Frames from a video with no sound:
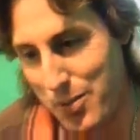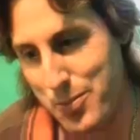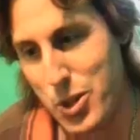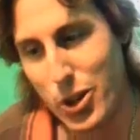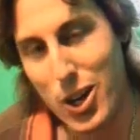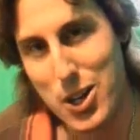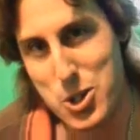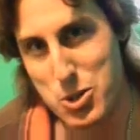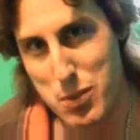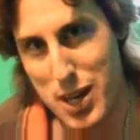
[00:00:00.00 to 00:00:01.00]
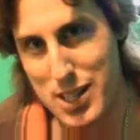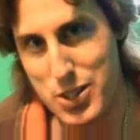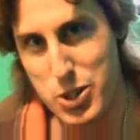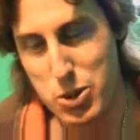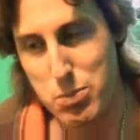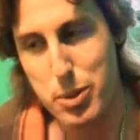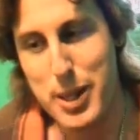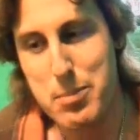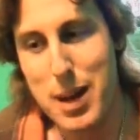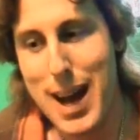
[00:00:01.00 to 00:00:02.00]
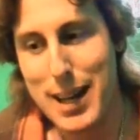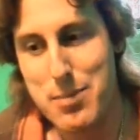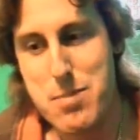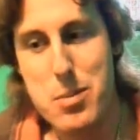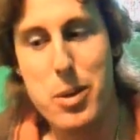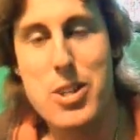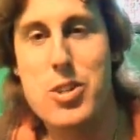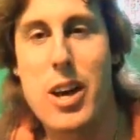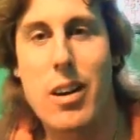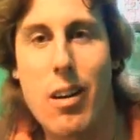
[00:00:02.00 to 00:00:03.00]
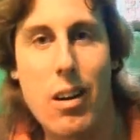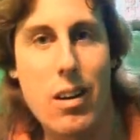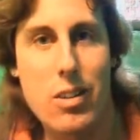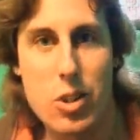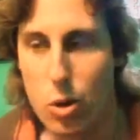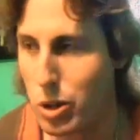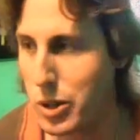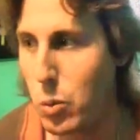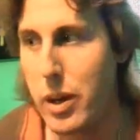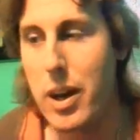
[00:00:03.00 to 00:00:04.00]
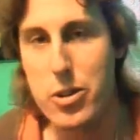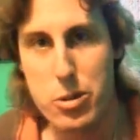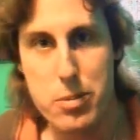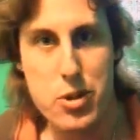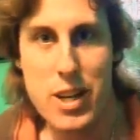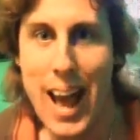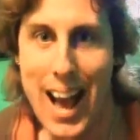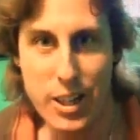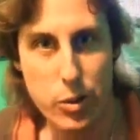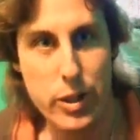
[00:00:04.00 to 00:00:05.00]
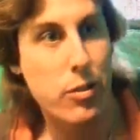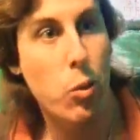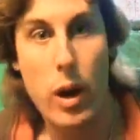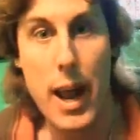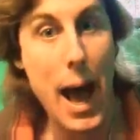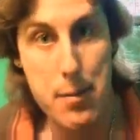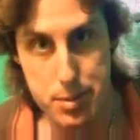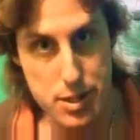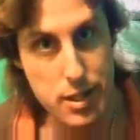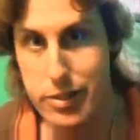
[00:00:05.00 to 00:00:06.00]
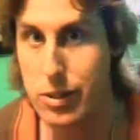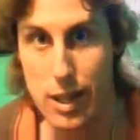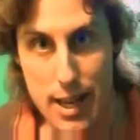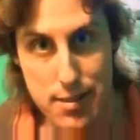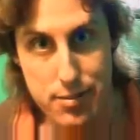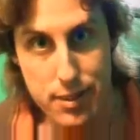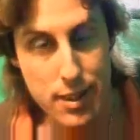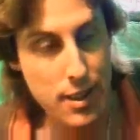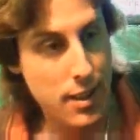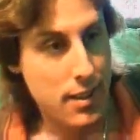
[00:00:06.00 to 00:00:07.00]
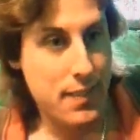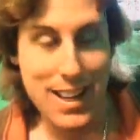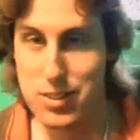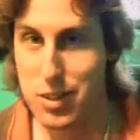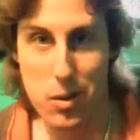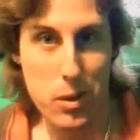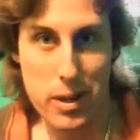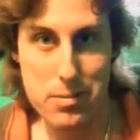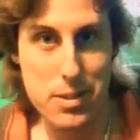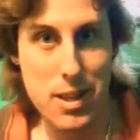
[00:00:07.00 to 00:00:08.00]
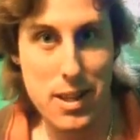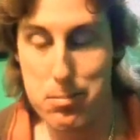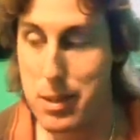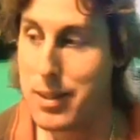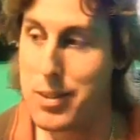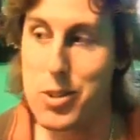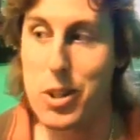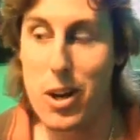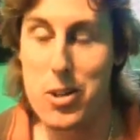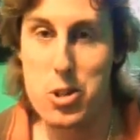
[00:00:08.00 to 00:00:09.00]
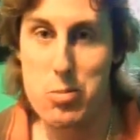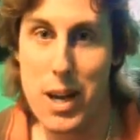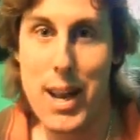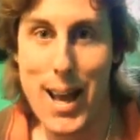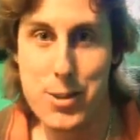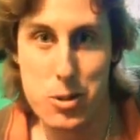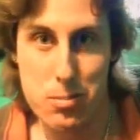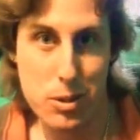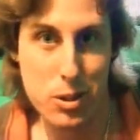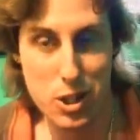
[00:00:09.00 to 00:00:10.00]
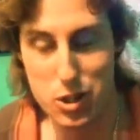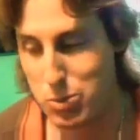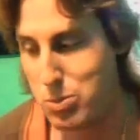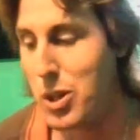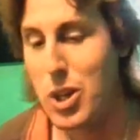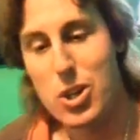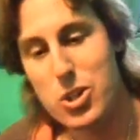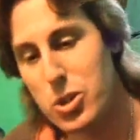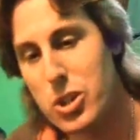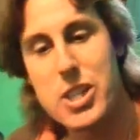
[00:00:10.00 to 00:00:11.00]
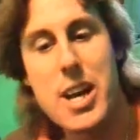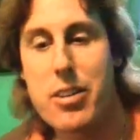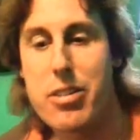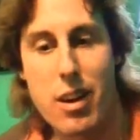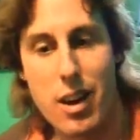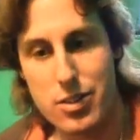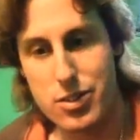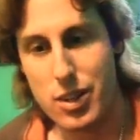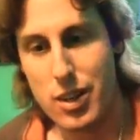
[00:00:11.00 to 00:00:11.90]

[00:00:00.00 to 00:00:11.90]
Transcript: your conscious mind to bring back memories that are totally 100% accurate of what happened in your life. That's not what I'm saying, because the conscious mind has the ability to connect thoughts